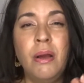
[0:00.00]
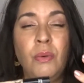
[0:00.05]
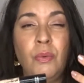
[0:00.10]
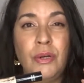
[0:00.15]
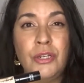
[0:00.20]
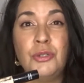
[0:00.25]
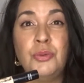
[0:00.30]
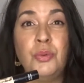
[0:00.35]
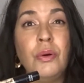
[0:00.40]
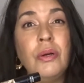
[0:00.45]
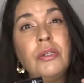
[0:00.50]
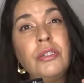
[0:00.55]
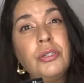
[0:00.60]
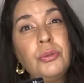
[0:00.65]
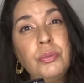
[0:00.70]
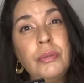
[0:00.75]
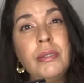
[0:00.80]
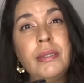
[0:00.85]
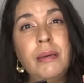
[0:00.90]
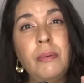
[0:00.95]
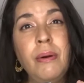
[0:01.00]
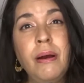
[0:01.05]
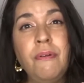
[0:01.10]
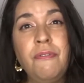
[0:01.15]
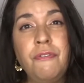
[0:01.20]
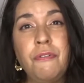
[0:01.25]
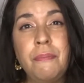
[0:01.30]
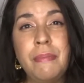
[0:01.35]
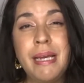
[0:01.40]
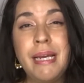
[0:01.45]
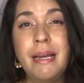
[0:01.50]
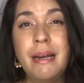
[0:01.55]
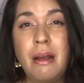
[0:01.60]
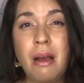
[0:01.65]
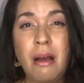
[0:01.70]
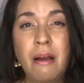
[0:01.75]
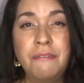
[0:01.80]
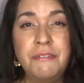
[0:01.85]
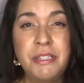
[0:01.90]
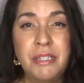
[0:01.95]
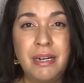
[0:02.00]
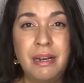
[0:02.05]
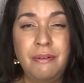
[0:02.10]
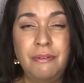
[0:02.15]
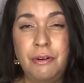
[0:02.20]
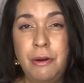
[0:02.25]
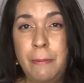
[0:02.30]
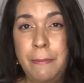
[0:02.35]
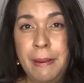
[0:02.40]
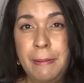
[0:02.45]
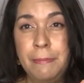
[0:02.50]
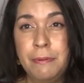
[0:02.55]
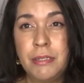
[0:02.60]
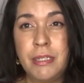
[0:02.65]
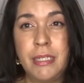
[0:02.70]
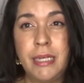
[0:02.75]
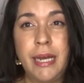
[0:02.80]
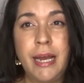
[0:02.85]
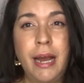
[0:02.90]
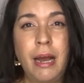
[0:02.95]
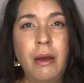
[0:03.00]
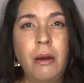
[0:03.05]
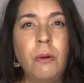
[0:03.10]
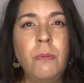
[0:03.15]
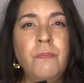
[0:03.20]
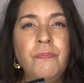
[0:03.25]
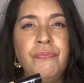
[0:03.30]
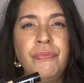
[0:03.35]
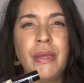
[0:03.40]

which works really well for me, and often I've heard people say how